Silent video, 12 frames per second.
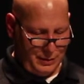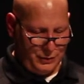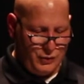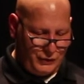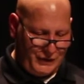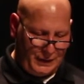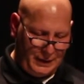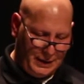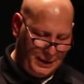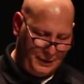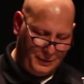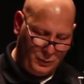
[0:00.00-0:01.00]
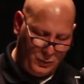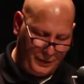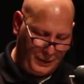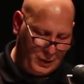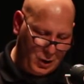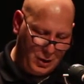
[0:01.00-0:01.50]
Using the more
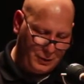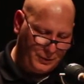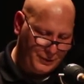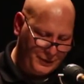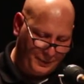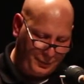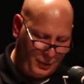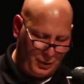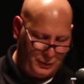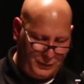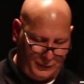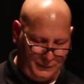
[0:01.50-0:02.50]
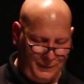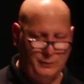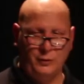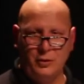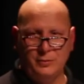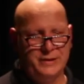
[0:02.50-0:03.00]
than conquerors approach
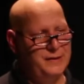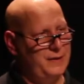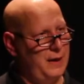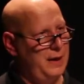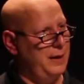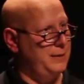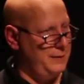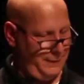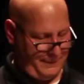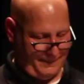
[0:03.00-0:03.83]
from Romans 8,